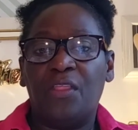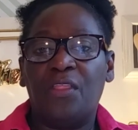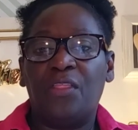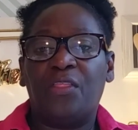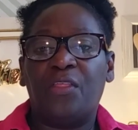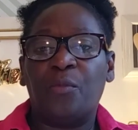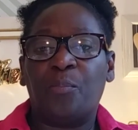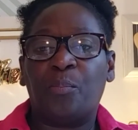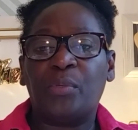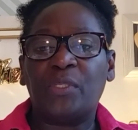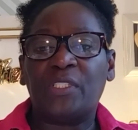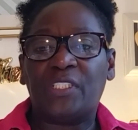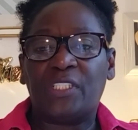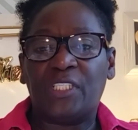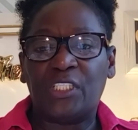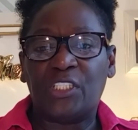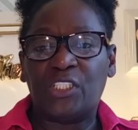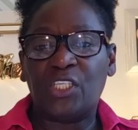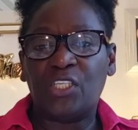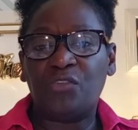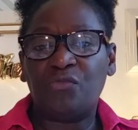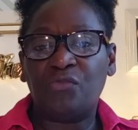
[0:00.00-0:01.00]
the
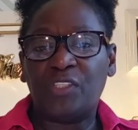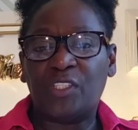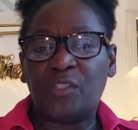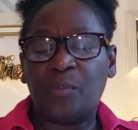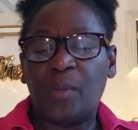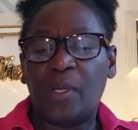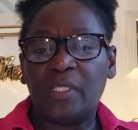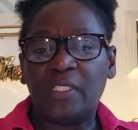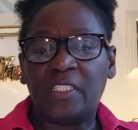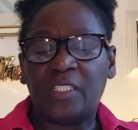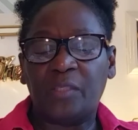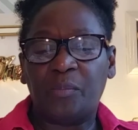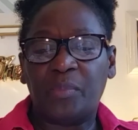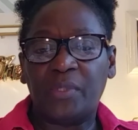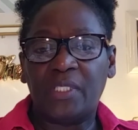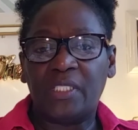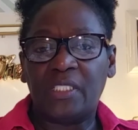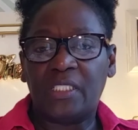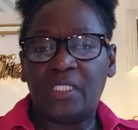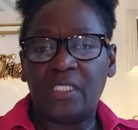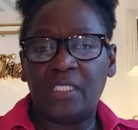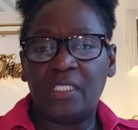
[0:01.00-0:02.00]
position
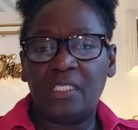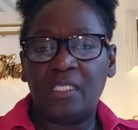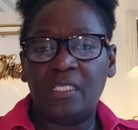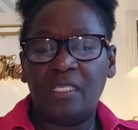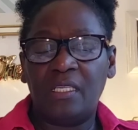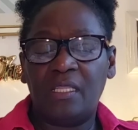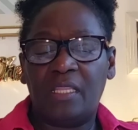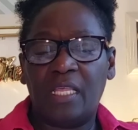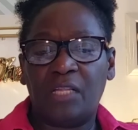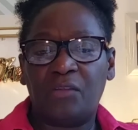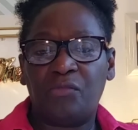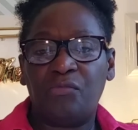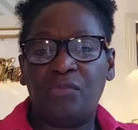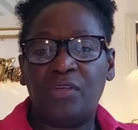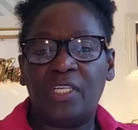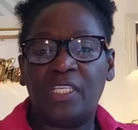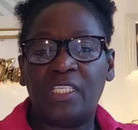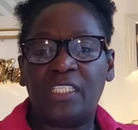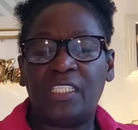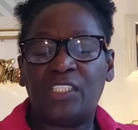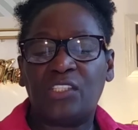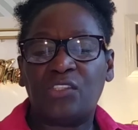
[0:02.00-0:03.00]
responsibility that
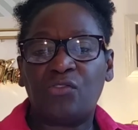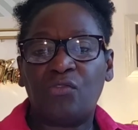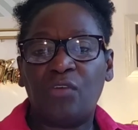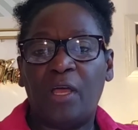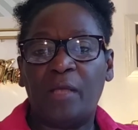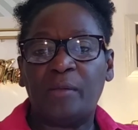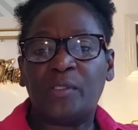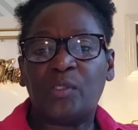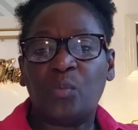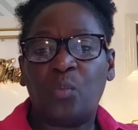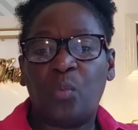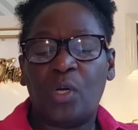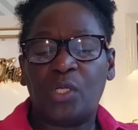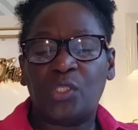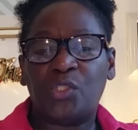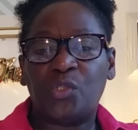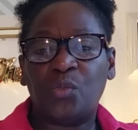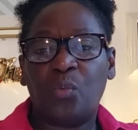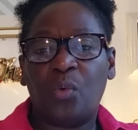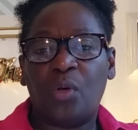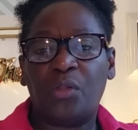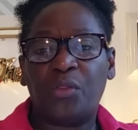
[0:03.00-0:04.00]
really describes what
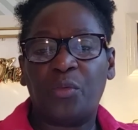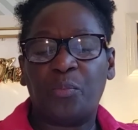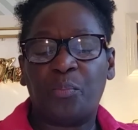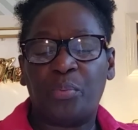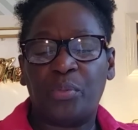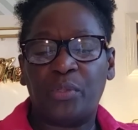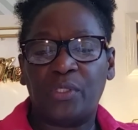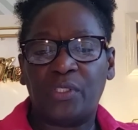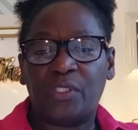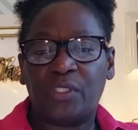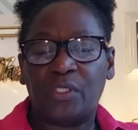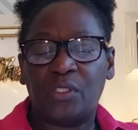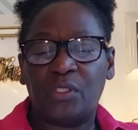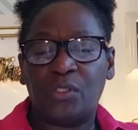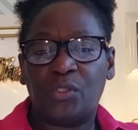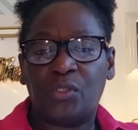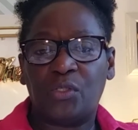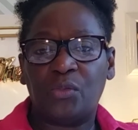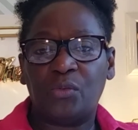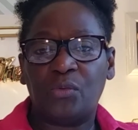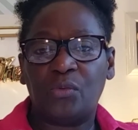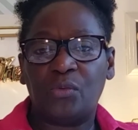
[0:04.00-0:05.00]
you want the person
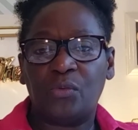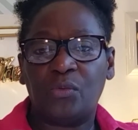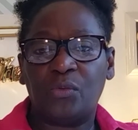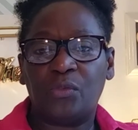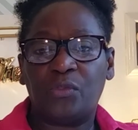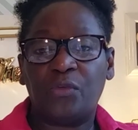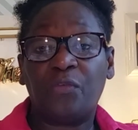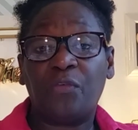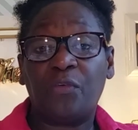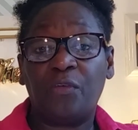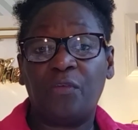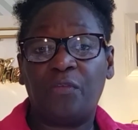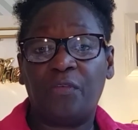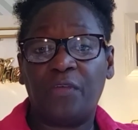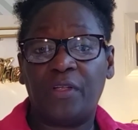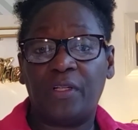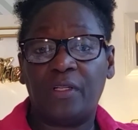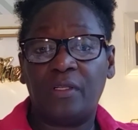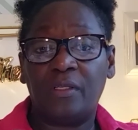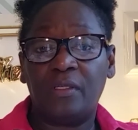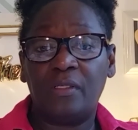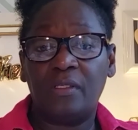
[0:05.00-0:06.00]
to
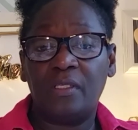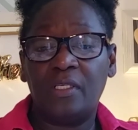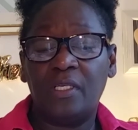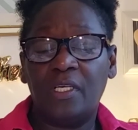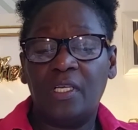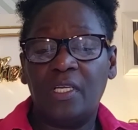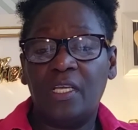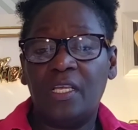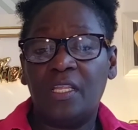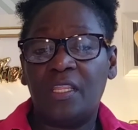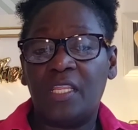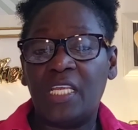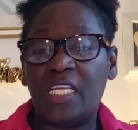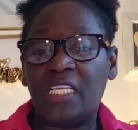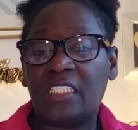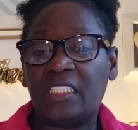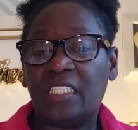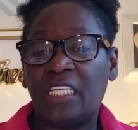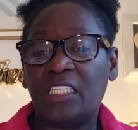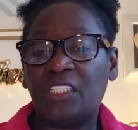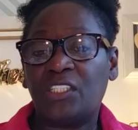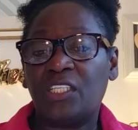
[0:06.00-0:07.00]
fulfill, the
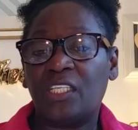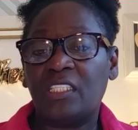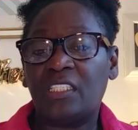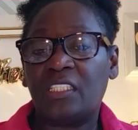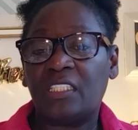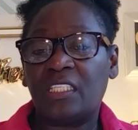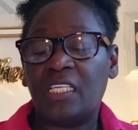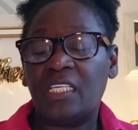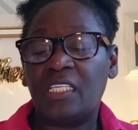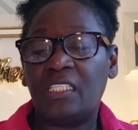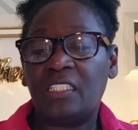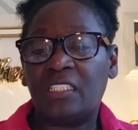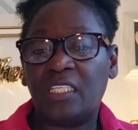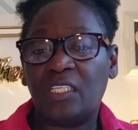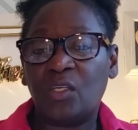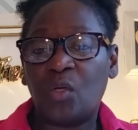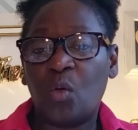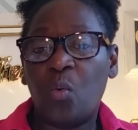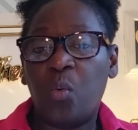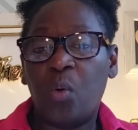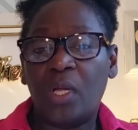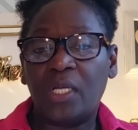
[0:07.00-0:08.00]
essential skills
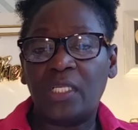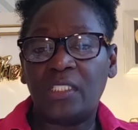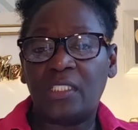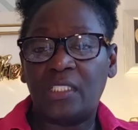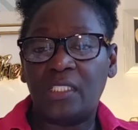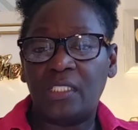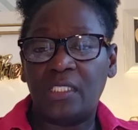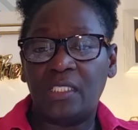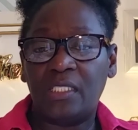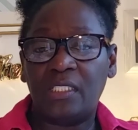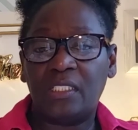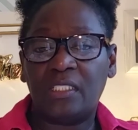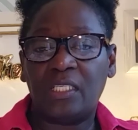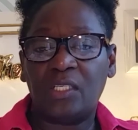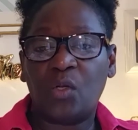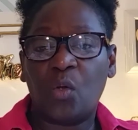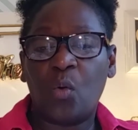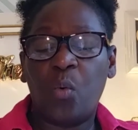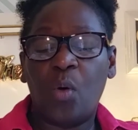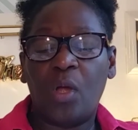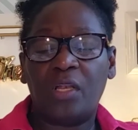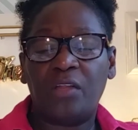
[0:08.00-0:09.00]
and qualities
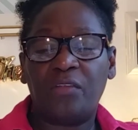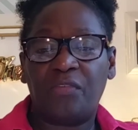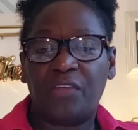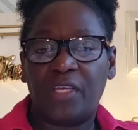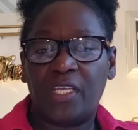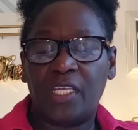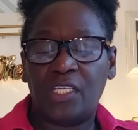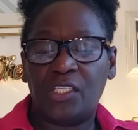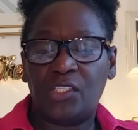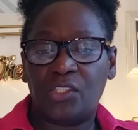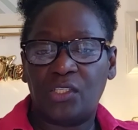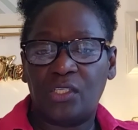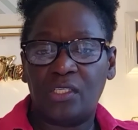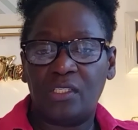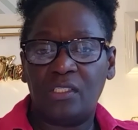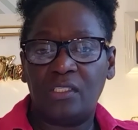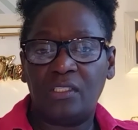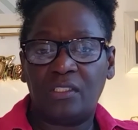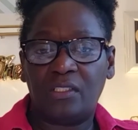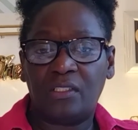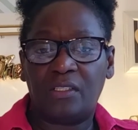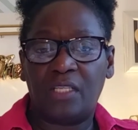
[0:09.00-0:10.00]
and
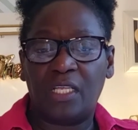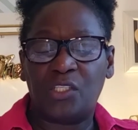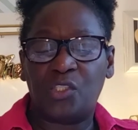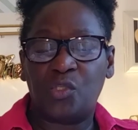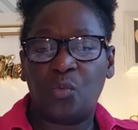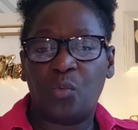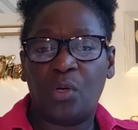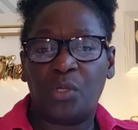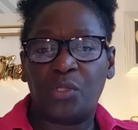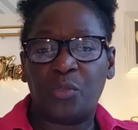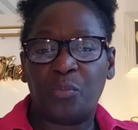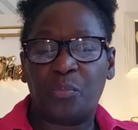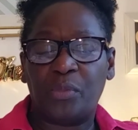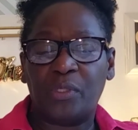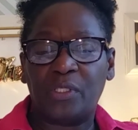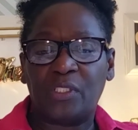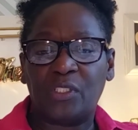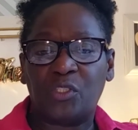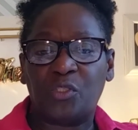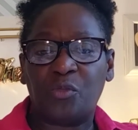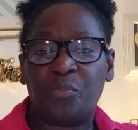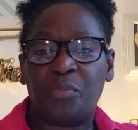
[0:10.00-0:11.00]
qualifications that you want the
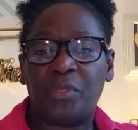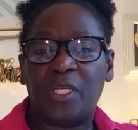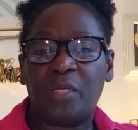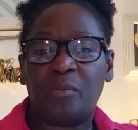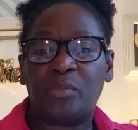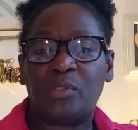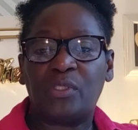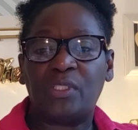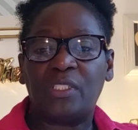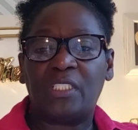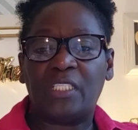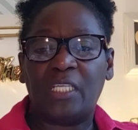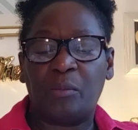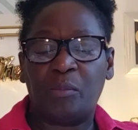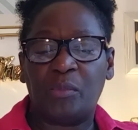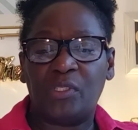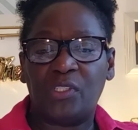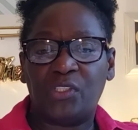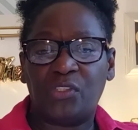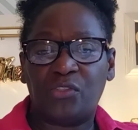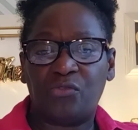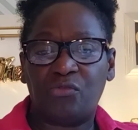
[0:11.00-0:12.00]
person to be able to
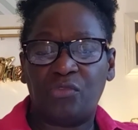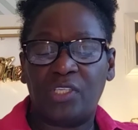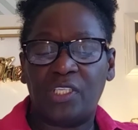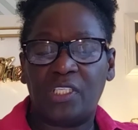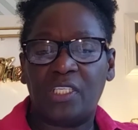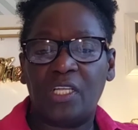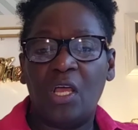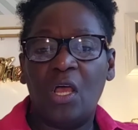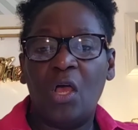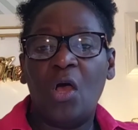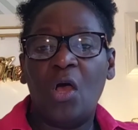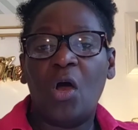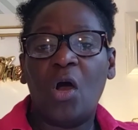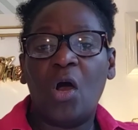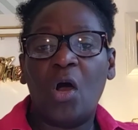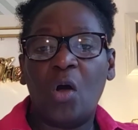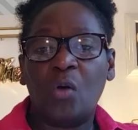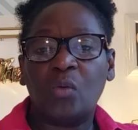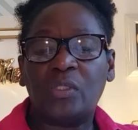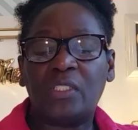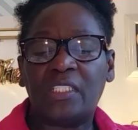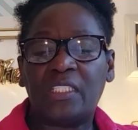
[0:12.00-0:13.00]
demonstrate
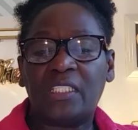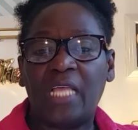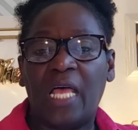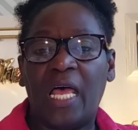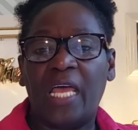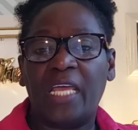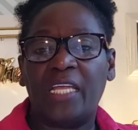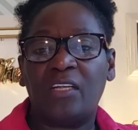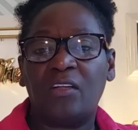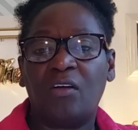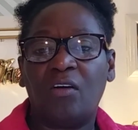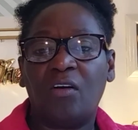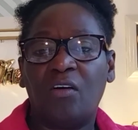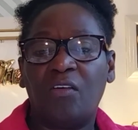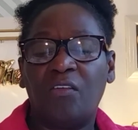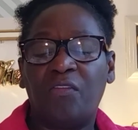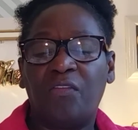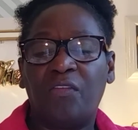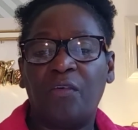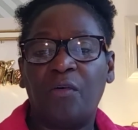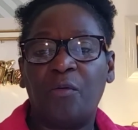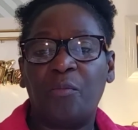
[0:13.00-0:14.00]
outside
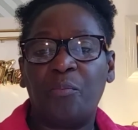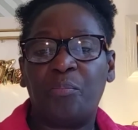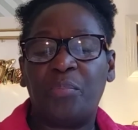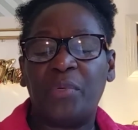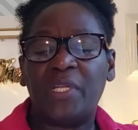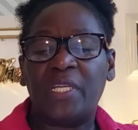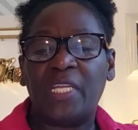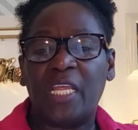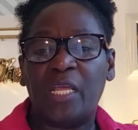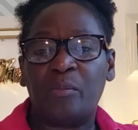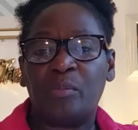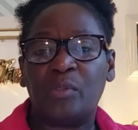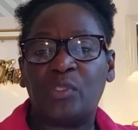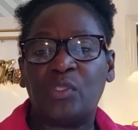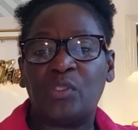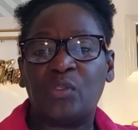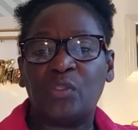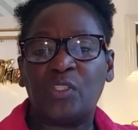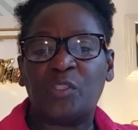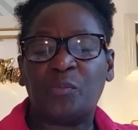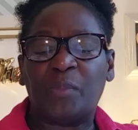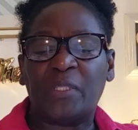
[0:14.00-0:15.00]
of being able to
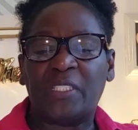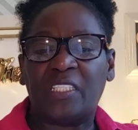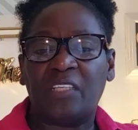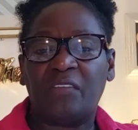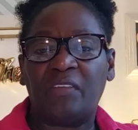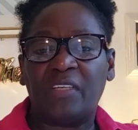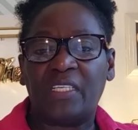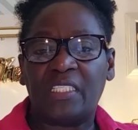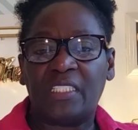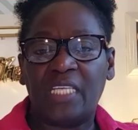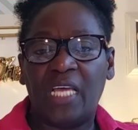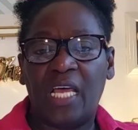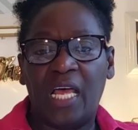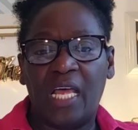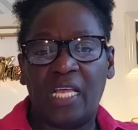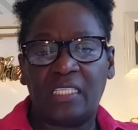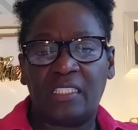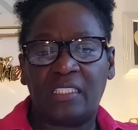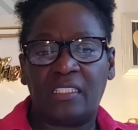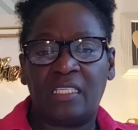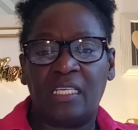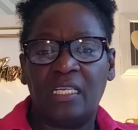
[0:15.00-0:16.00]
do specific
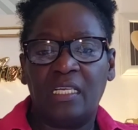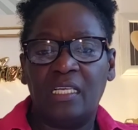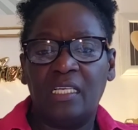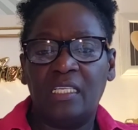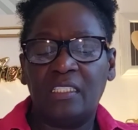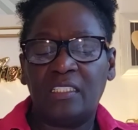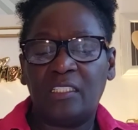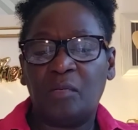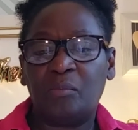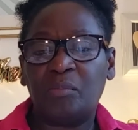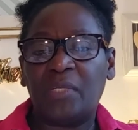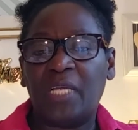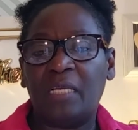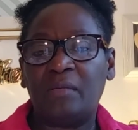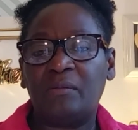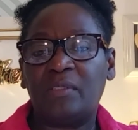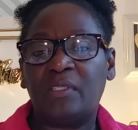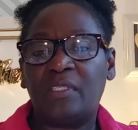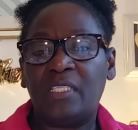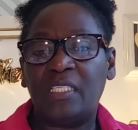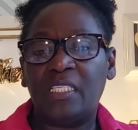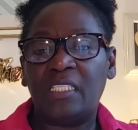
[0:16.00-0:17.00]
tasks.
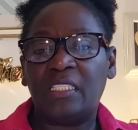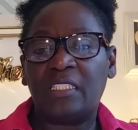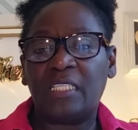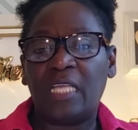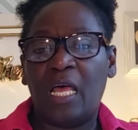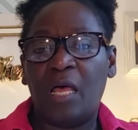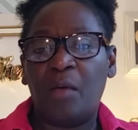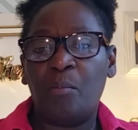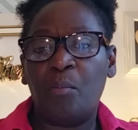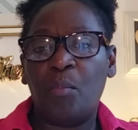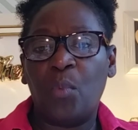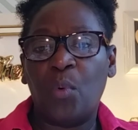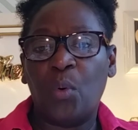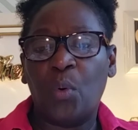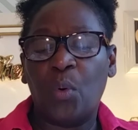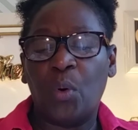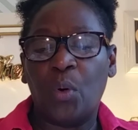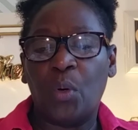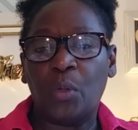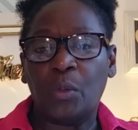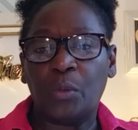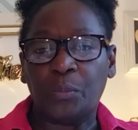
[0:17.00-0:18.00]
Sometimes these are
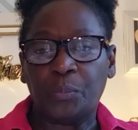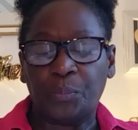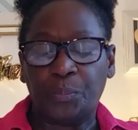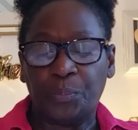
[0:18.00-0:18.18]
more